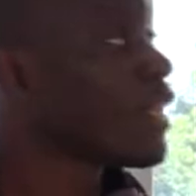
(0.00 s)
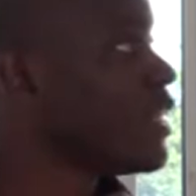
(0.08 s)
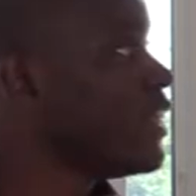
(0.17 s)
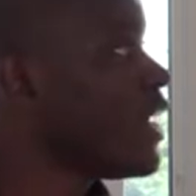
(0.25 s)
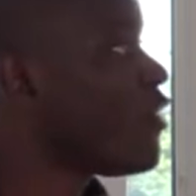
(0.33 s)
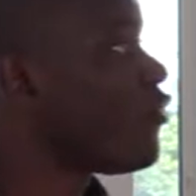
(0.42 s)

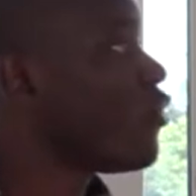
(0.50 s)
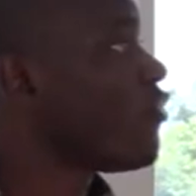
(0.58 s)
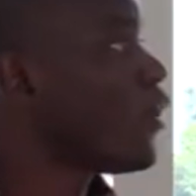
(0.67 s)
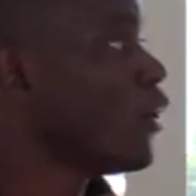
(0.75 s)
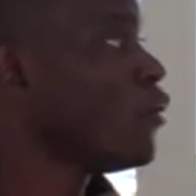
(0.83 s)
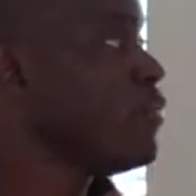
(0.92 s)
Therefore,
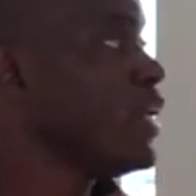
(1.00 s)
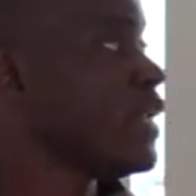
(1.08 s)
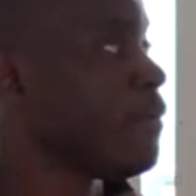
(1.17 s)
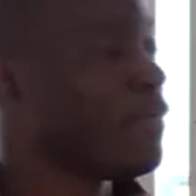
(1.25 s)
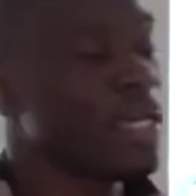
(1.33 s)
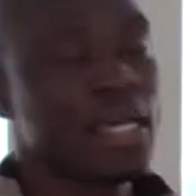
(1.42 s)
for
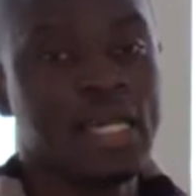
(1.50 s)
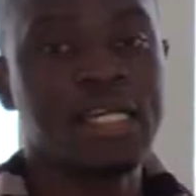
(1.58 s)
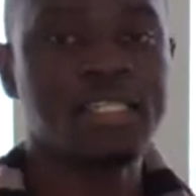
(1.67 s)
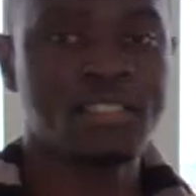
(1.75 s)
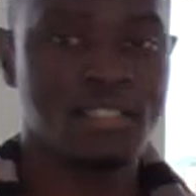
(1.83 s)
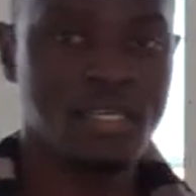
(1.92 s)
aluminium,
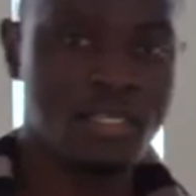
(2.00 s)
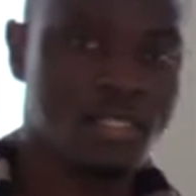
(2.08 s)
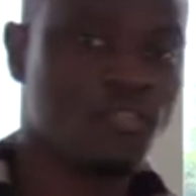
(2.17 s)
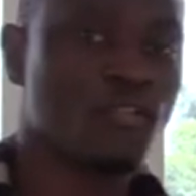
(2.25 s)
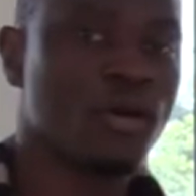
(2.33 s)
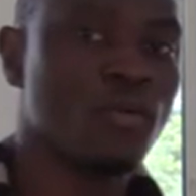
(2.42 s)
it is
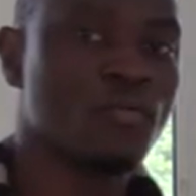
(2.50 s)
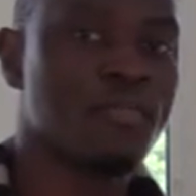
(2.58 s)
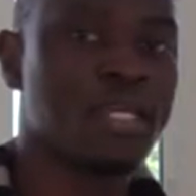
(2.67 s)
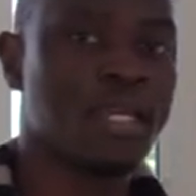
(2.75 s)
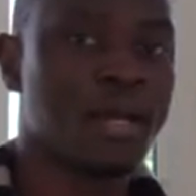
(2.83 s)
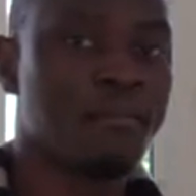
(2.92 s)
easy for
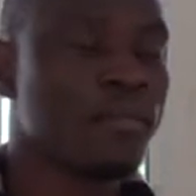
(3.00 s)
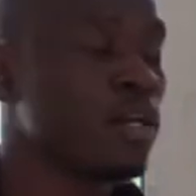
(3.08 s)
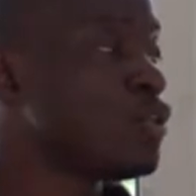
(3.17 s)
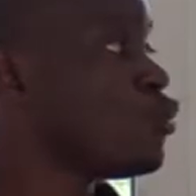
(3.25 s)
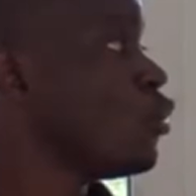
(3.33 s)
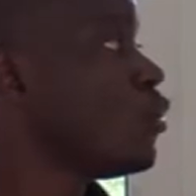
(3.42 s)
aluminium
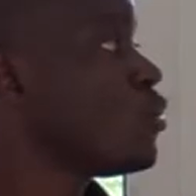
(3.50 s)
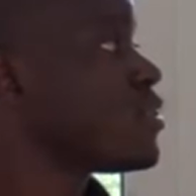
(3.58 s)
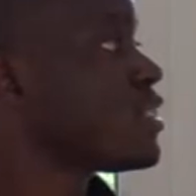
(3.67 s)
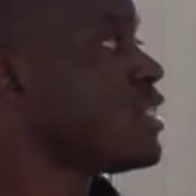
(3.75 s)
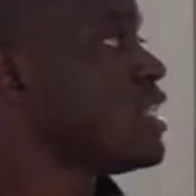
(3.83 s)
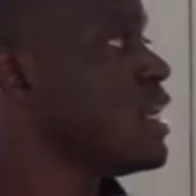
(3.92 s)
to
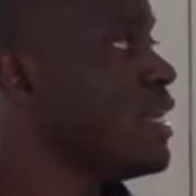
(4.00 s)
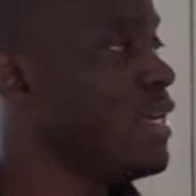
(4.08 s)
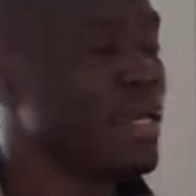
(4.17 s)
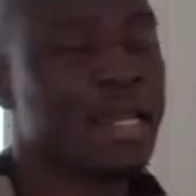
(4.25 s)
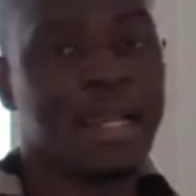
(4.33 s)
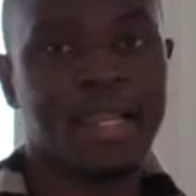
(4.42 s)
lose
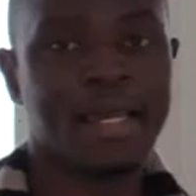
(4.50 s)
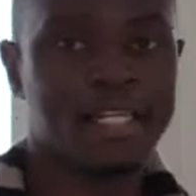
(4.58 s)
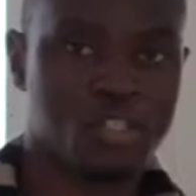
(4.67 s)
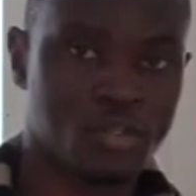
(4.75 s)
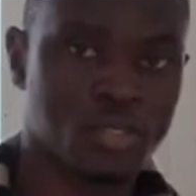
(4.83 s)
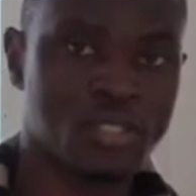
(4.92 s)
3
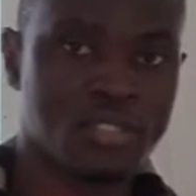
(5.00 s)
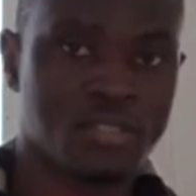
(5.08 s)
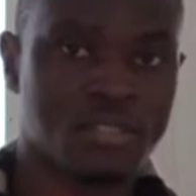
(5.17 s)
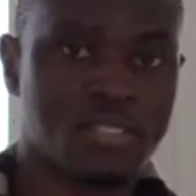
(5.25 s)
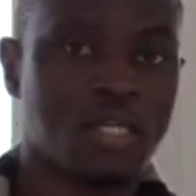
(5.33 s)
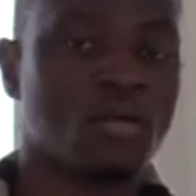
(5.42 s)

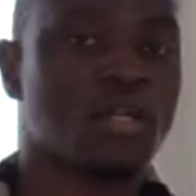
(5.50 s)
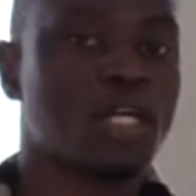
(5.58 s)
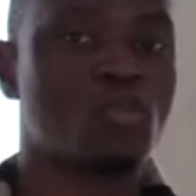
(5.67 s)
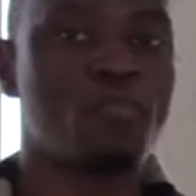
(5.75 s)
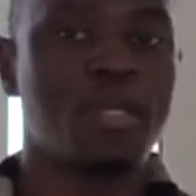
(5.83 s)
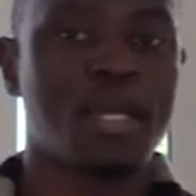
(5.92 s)
electrons in order
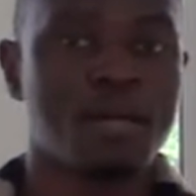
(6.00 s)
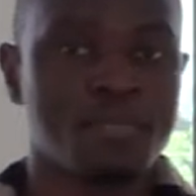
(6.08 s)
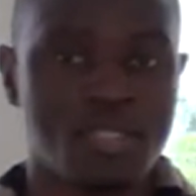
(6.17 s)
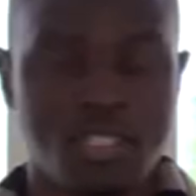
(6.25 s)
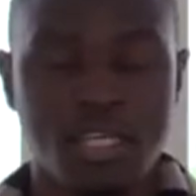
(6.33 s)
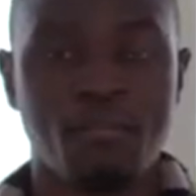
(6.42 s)
to become
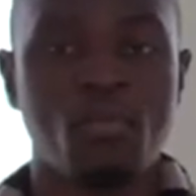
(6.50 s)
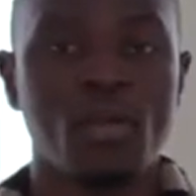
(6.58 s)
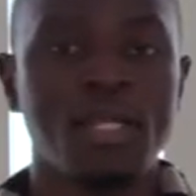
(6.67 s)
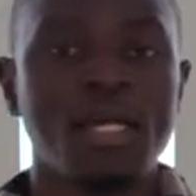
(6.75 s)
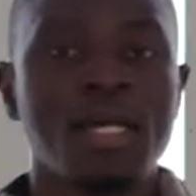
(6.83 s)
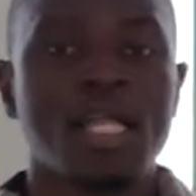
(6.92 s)

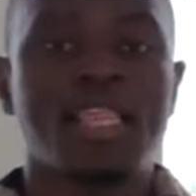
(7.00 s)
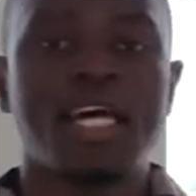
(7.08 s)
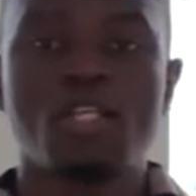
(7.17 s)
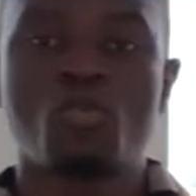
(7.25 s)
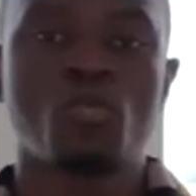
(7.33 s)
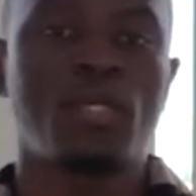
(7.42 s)
stable
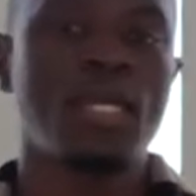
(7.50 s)
than to